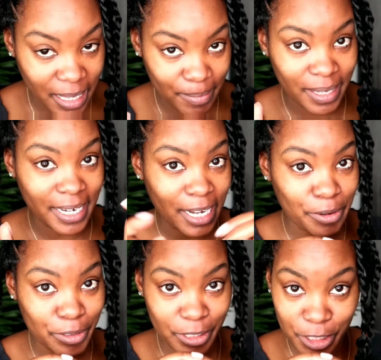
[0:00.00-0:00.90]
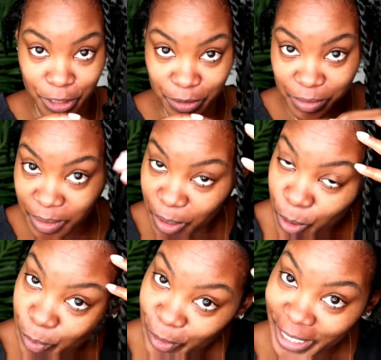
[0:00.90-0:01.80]
maybe an hour or two,
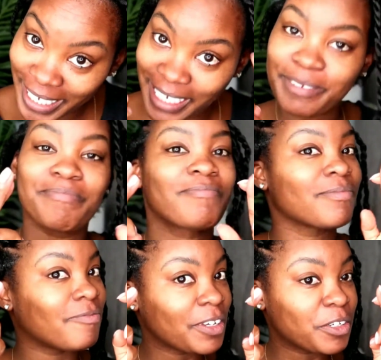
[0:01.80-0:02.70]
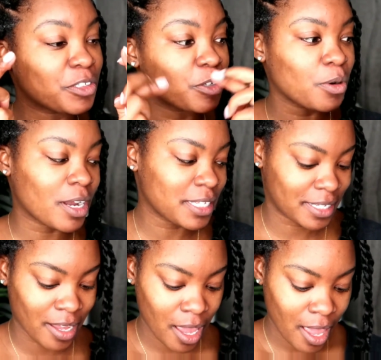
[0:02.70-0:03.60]
hopefully, fingers crossed.
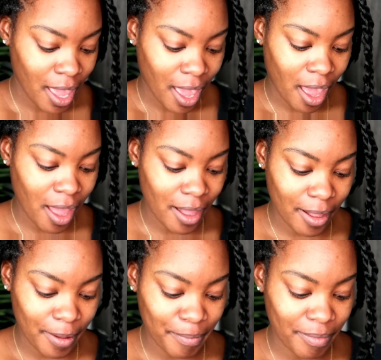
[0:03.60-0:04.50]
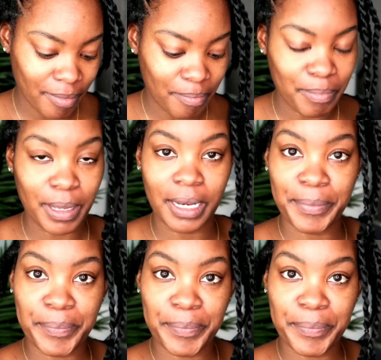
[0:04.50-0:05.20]
But